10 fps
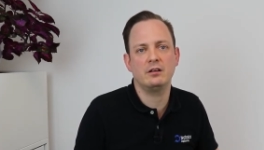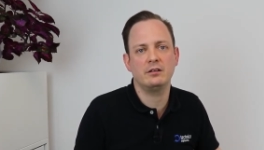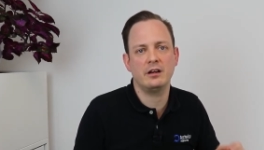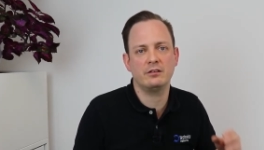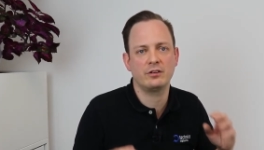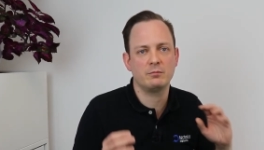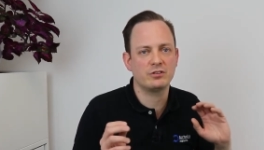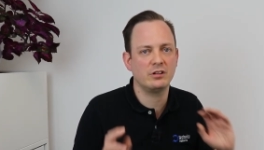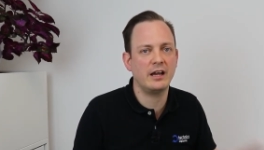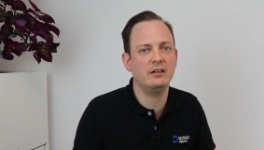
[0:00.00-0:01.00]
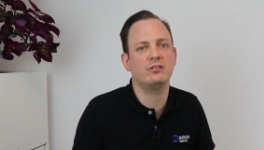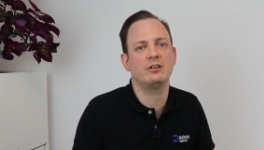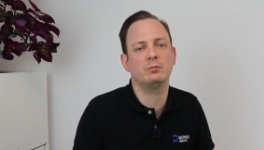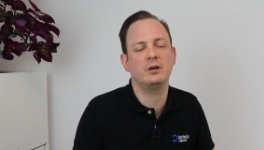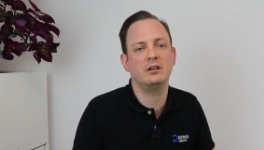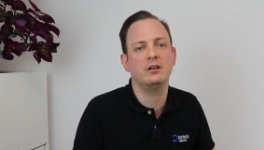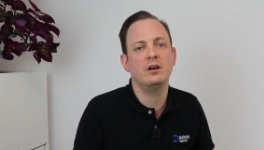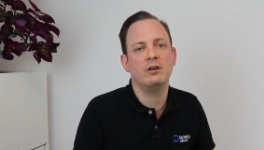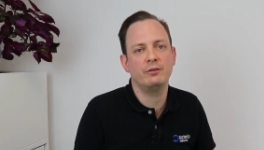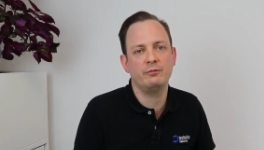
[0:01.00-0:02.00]
There's some slides as well
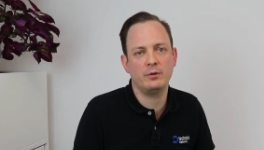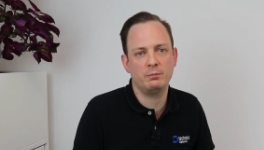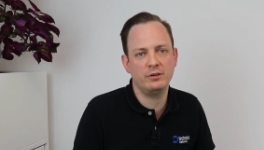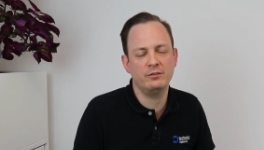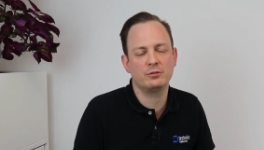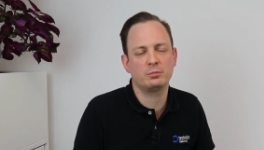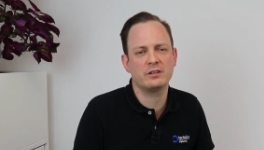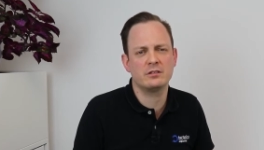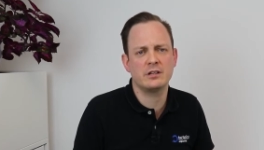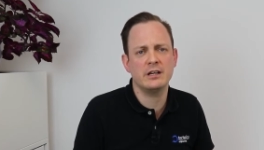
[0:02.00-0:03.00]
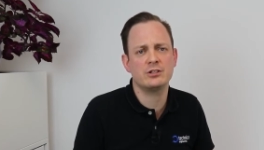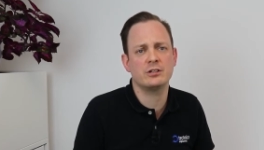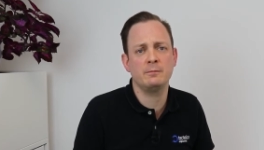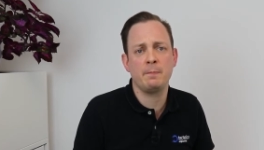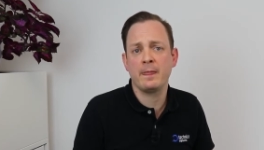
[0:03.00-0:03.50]
from a previous presentation.